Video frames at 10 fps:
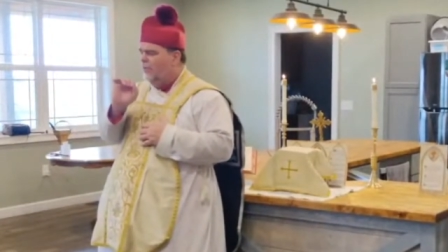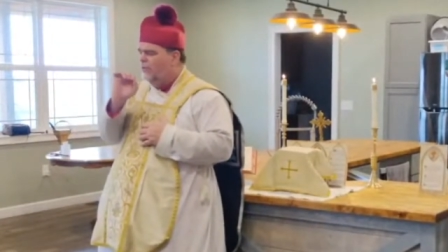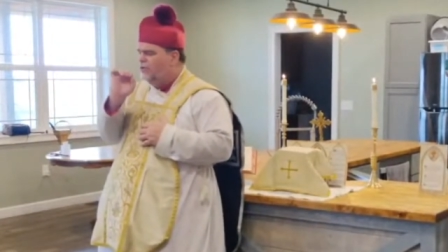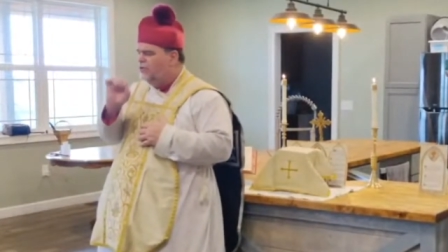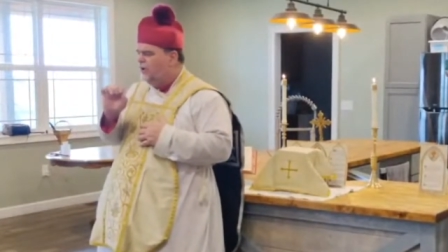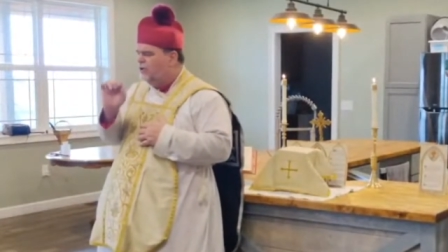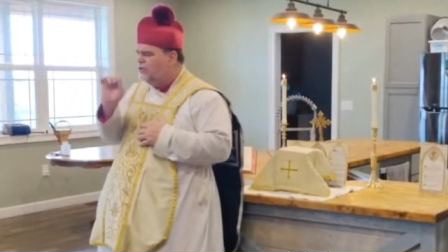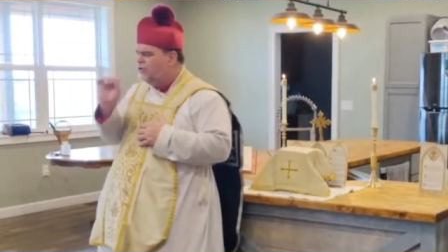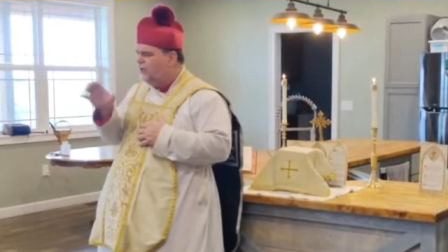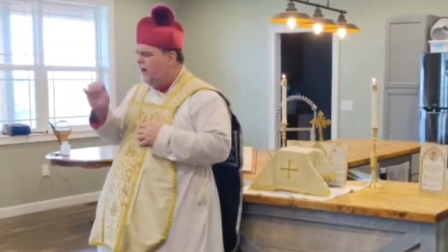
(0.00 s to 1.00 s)
with the church
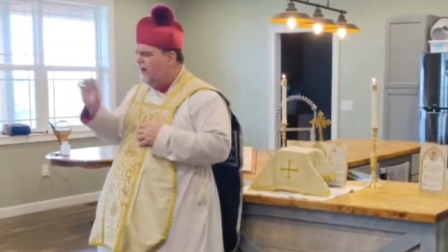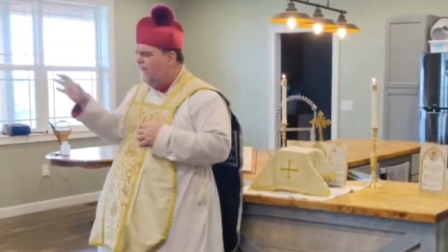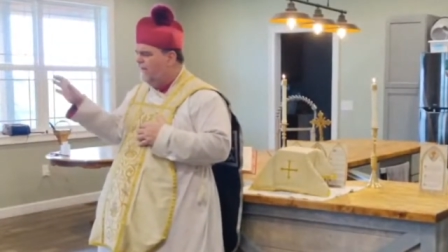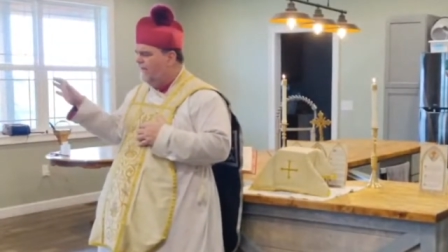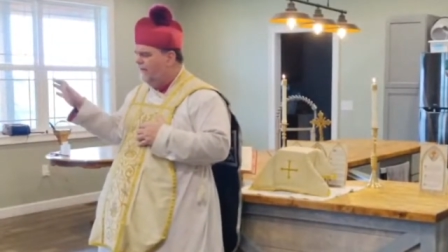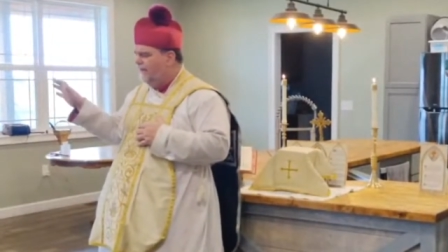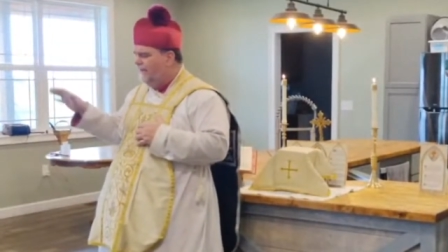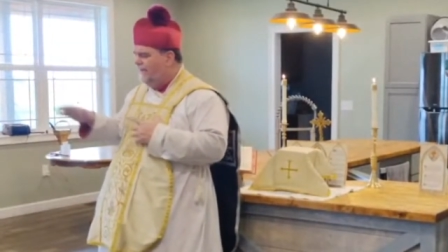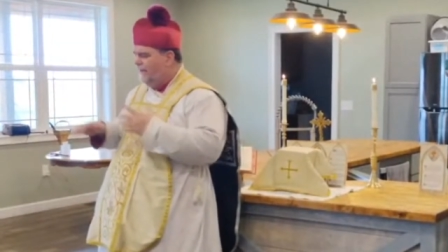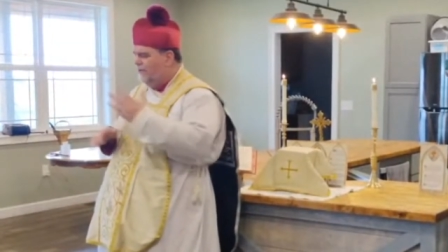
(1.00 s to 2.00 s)
triumphant.
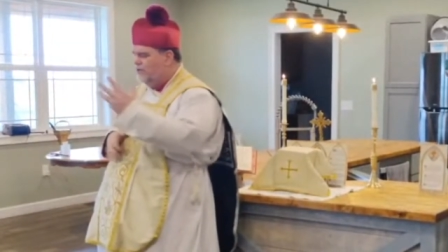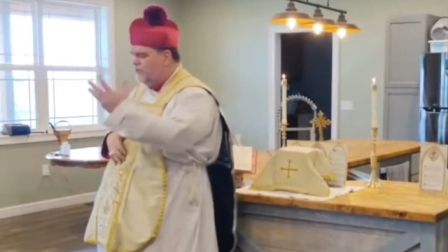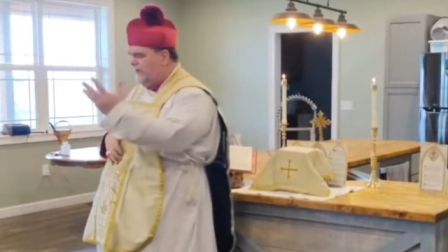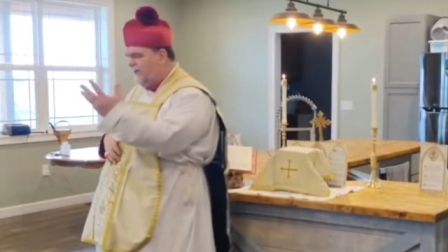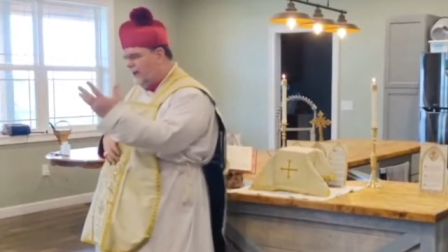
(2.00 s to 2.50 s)
Remember, there's three